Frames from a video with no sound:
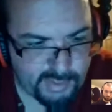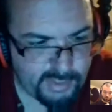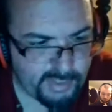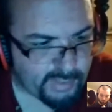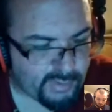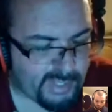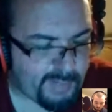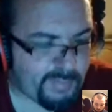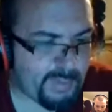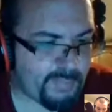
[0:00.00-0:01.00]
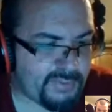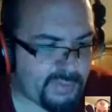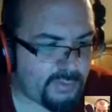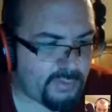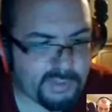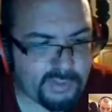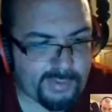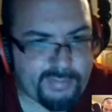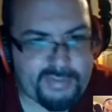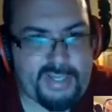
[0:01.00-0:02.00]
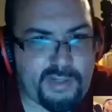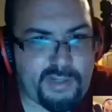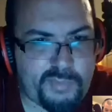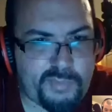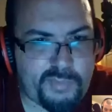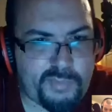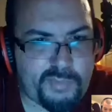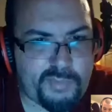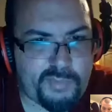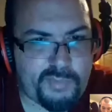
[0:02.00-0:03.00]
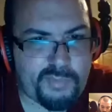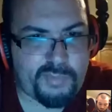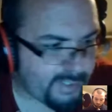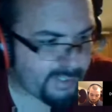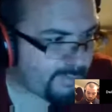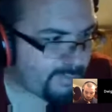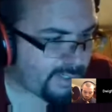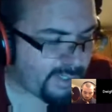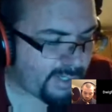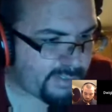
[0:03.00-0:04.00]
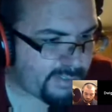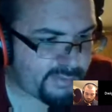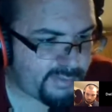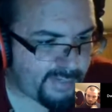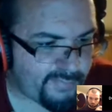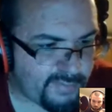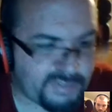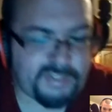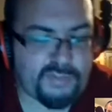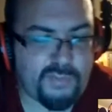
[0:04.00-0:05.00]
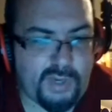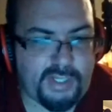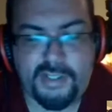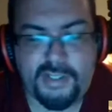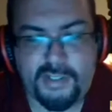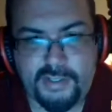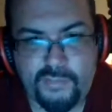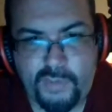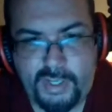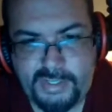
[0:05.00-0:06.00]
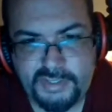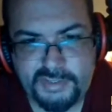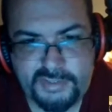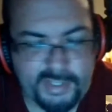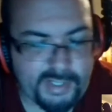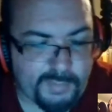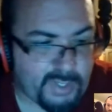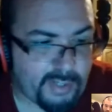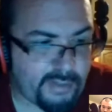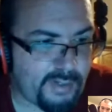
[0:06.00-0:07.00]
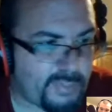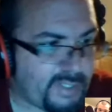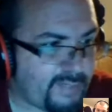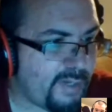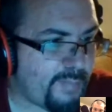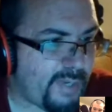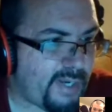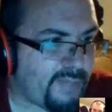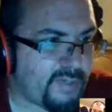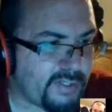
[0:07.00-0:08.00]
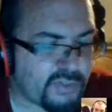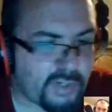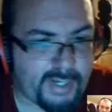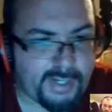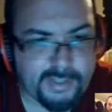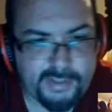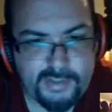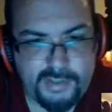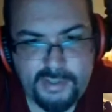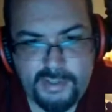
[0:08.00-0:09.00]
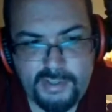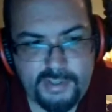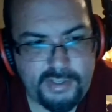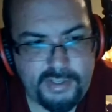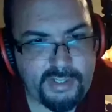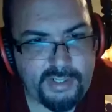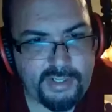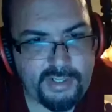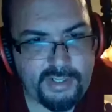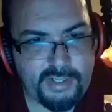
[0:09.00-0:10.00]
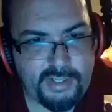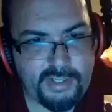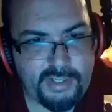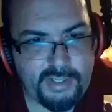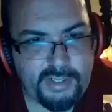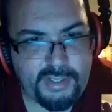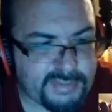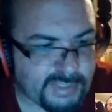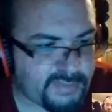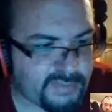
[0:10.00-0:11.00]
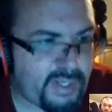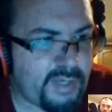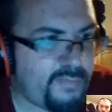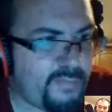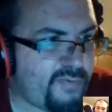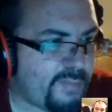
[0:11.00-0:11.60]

a lot of people don't agree with that, but I don't understand. I mean, I definitely see why he did it and why he just said, I'm done. I'm leaving. I'm not even going to try. I'm declaring. It makes sense for him from a